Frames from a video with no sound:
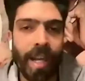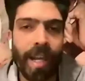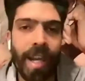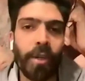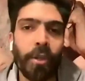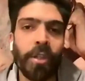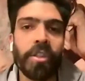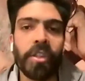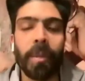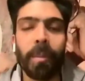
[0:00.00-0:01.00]
I couldn't
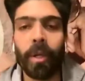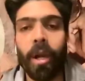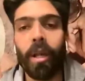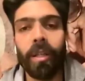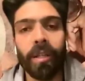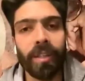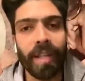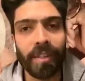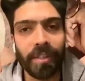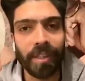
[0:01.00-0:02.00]
sleep at all
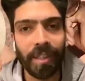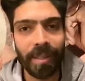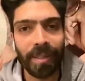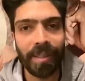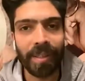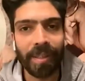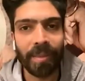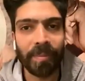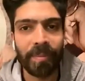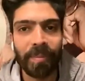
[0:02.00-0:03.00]
last night. I